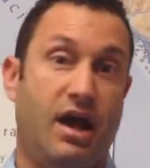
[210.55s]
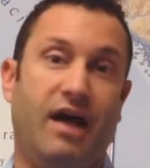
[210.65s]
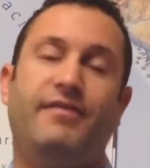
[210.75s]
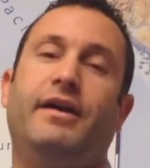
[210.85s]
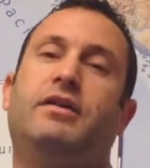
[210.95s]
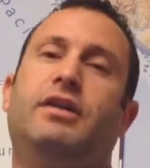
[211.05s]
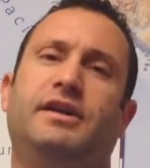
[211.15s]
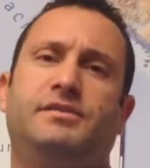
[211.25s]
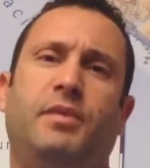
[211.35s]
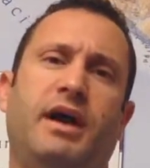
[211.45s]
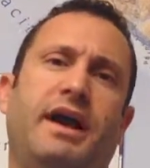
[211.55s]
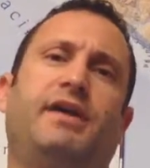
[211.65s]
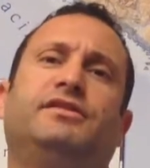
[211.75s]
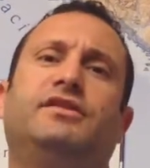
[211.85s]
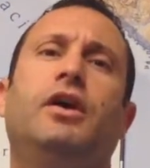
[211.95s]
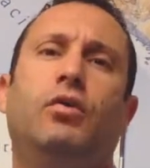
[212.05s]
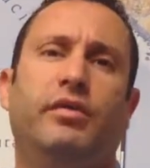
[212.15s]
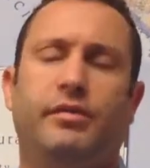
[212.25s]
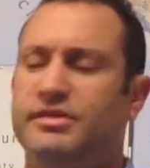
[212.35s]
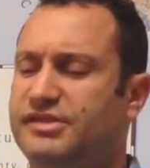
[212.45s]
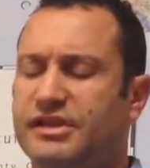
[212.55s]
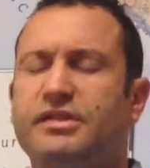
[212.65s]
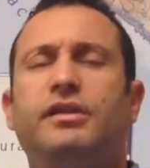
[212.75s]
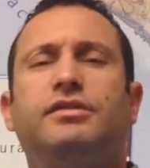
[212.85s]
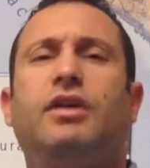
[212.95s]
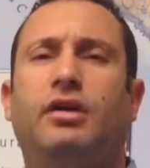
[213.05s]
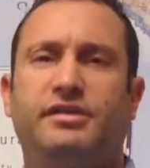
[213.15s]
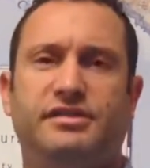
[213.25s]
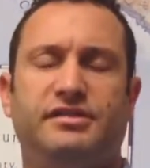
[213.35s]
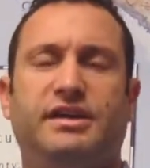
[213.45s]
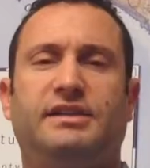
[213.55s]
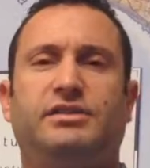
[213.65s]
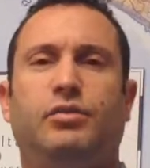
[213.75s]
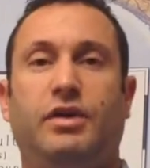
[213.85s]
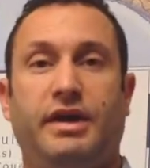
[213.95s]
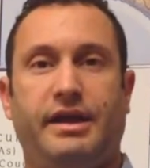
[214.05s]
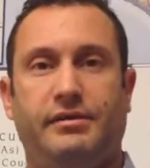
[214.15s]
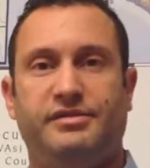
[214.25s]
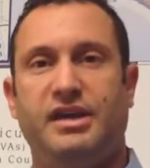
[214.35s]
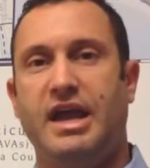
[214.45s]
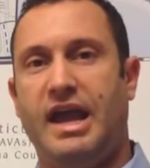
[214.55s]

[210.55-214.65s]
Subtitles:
I've had clients buy a house where there was $600 in Section 1 items,